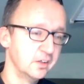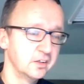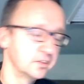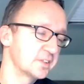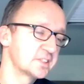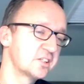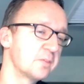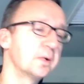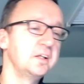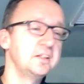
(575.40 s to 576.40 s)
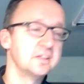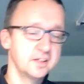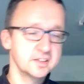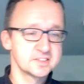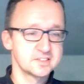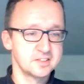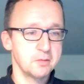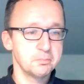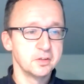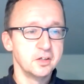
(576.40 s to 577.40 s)
That's typically the next
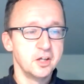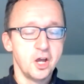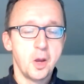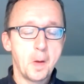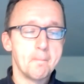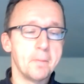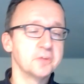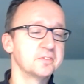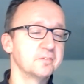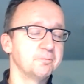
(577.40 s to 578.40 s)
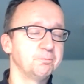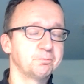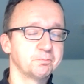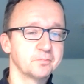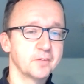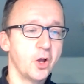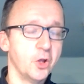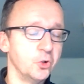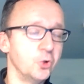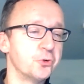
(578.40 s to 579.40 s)
step. But an
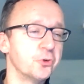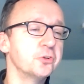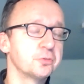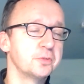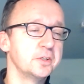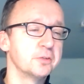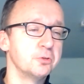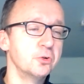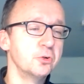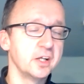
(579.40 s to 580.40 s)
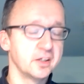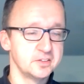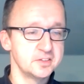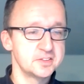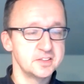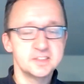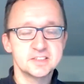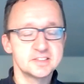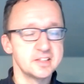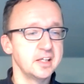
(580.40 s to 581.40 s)
alternative way of looking at it is
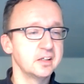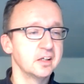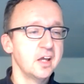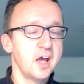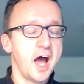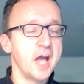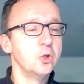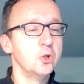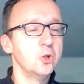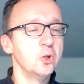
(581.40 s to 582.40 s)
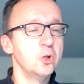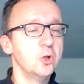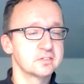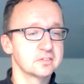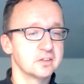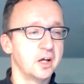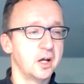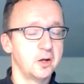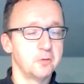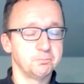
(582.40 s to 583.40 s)
saying, I look at
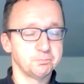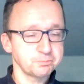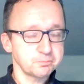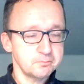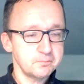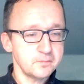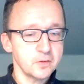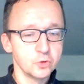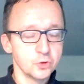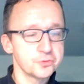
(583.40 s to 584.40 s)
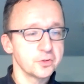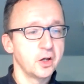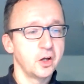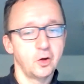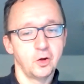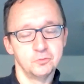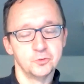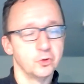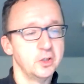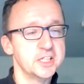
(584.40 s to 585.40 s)
not the
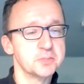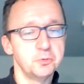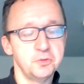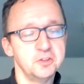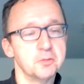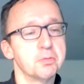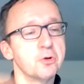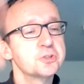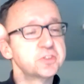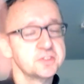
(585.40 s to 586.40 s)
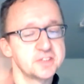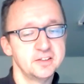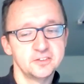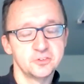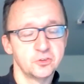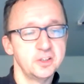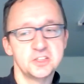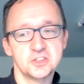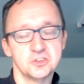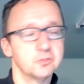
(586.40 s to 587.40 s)
relation between the persons and then the
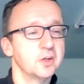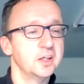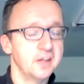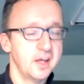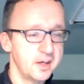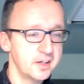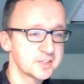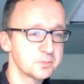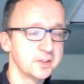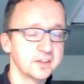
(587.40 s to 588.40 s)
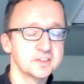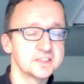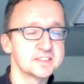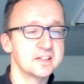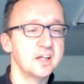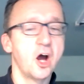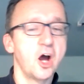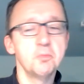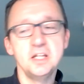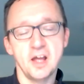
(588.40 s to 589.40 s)
relation in eggs, but I can say how
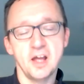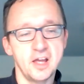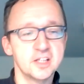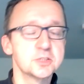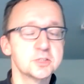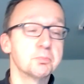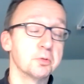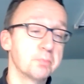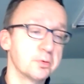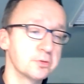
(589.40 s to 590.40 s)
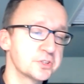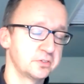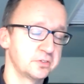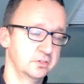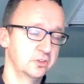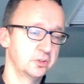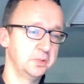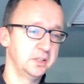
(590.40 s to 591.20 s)
many eggs per person are being